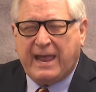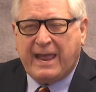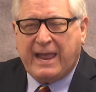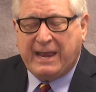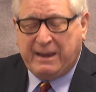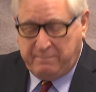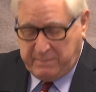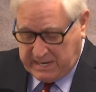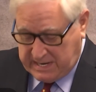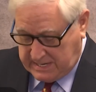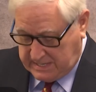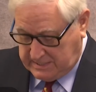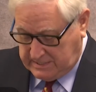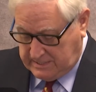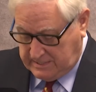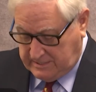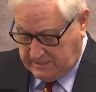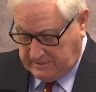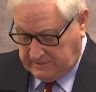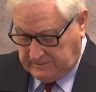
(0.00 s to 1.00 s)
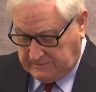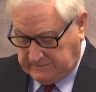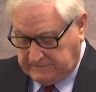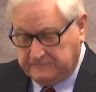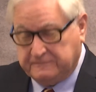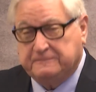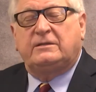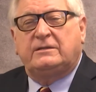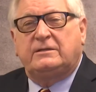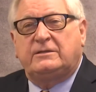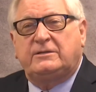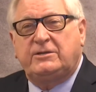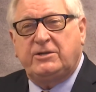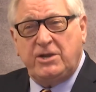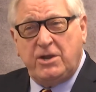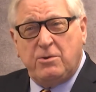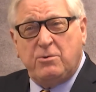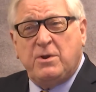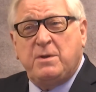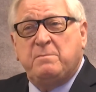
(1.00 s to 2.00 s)
Amen.
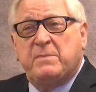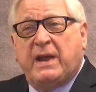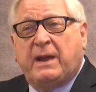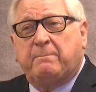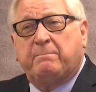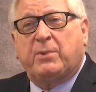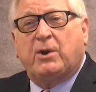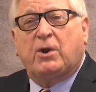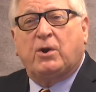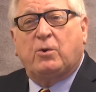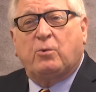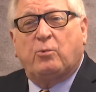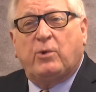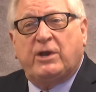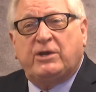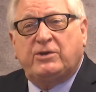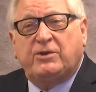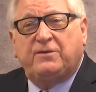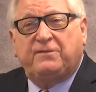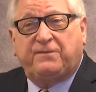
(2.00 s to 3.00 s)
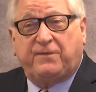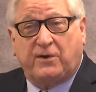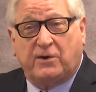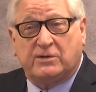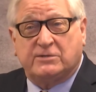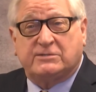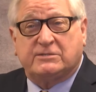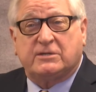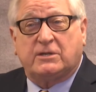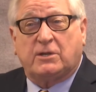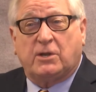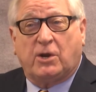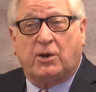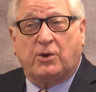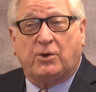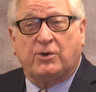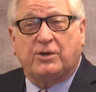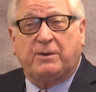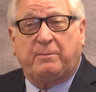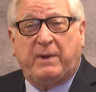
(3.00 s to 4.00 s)
Do you remember when you first
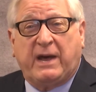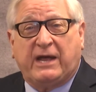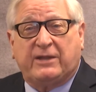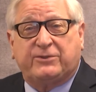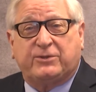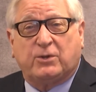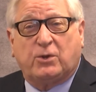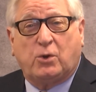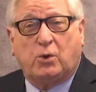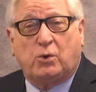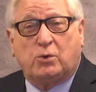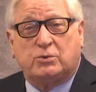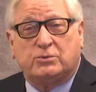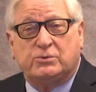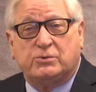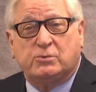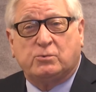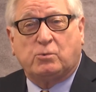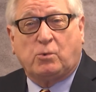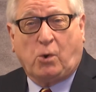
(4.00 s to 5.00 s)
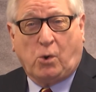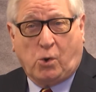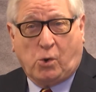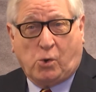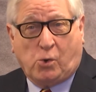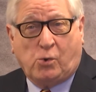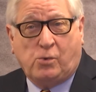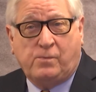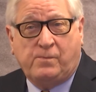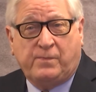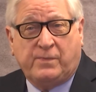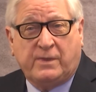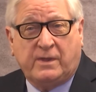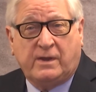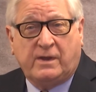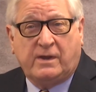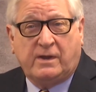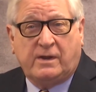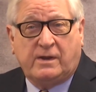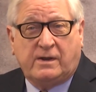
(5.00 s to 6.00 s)
learned about the Golden Rule?
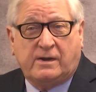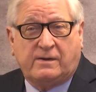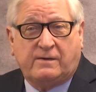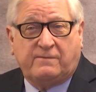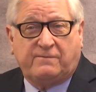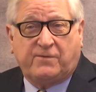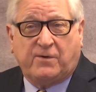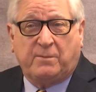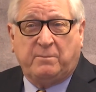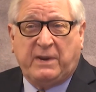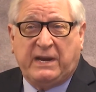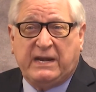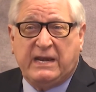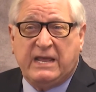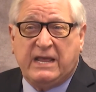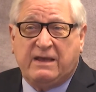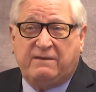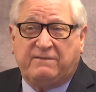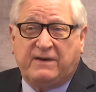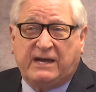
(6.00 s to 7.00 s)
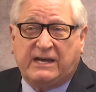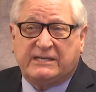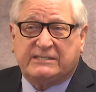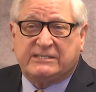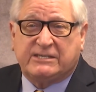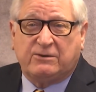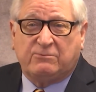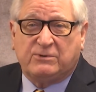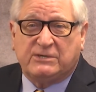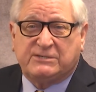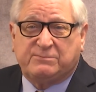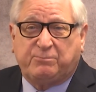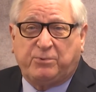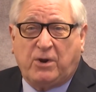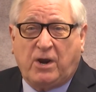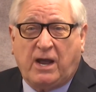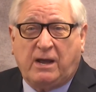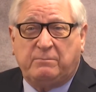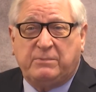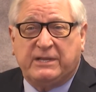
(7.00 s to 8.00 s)
for many of us, it was
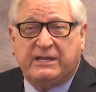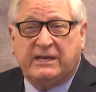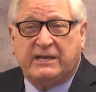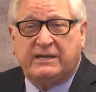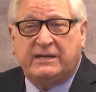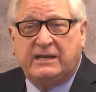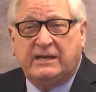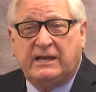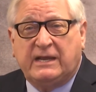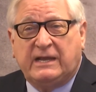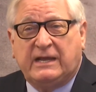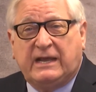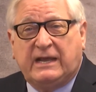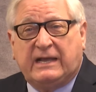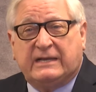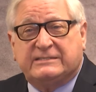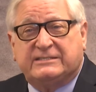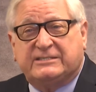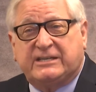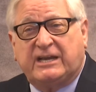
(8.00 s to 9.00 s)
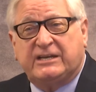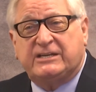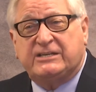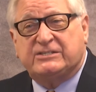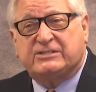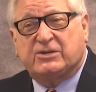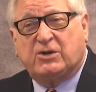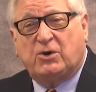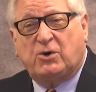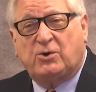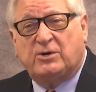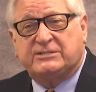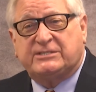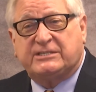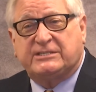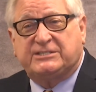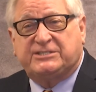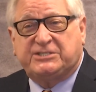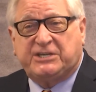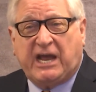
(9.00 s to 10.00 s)
probably in Sunday school
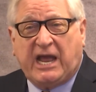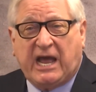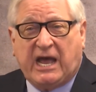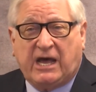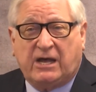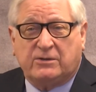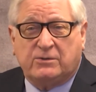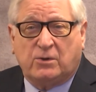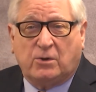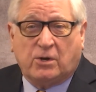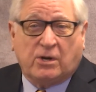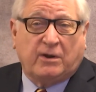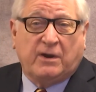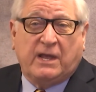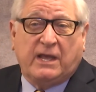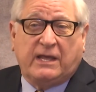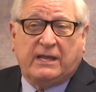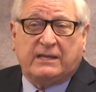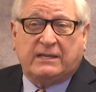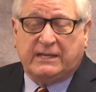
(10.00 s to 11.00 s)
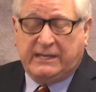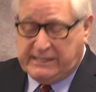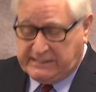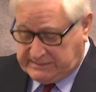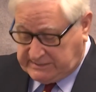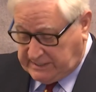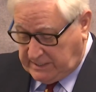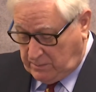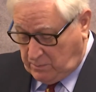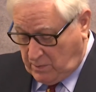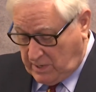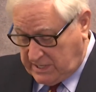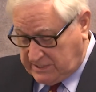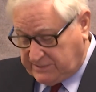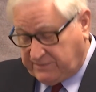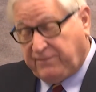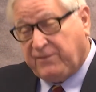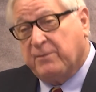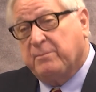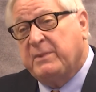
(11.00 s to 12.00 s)
as a child, or at least it
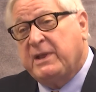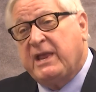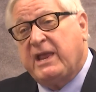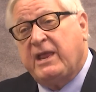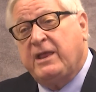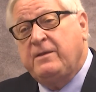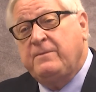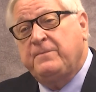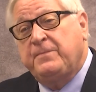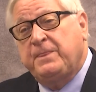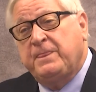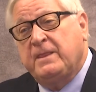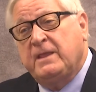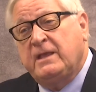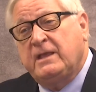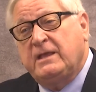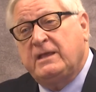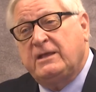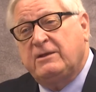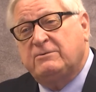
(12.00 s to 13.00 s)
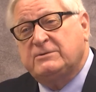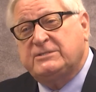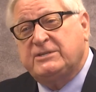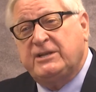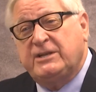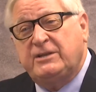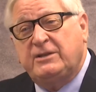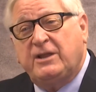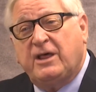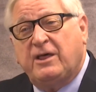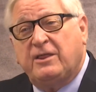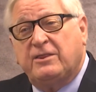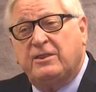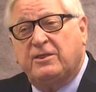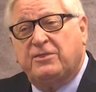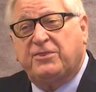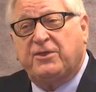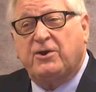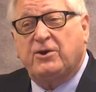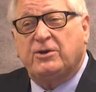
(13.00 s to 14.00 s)
was for me. It was in
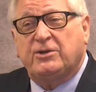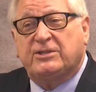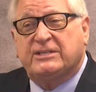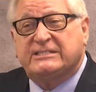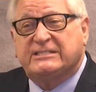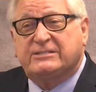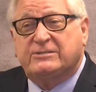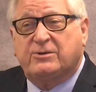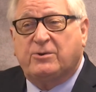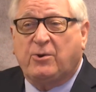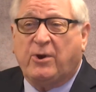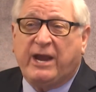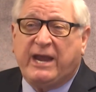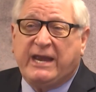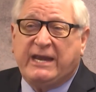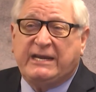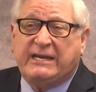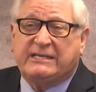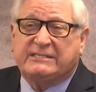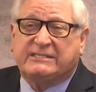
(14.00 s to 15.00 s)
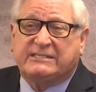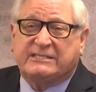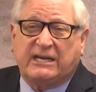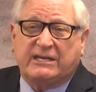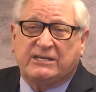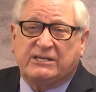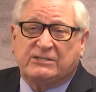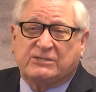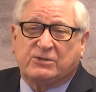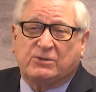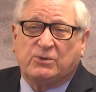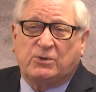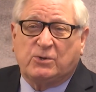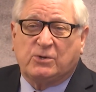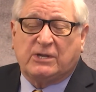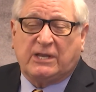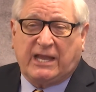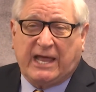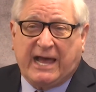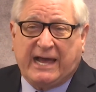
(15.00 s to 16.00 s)
the third grade Sunday
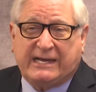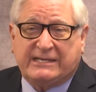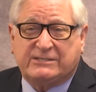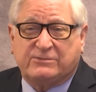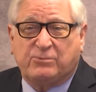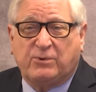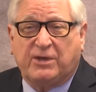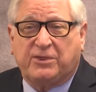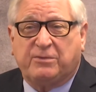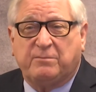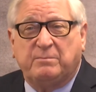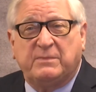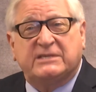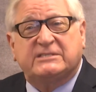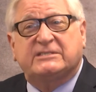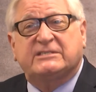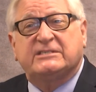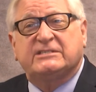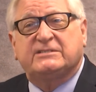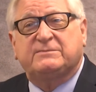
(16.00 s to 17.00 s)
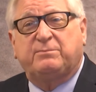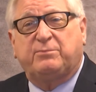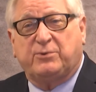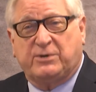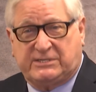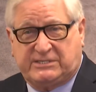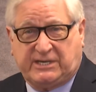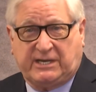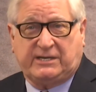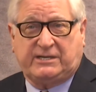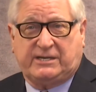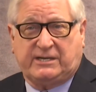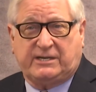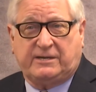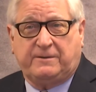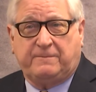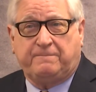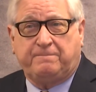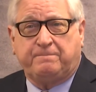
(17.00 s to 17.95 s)
school class with Mrs. Brissington.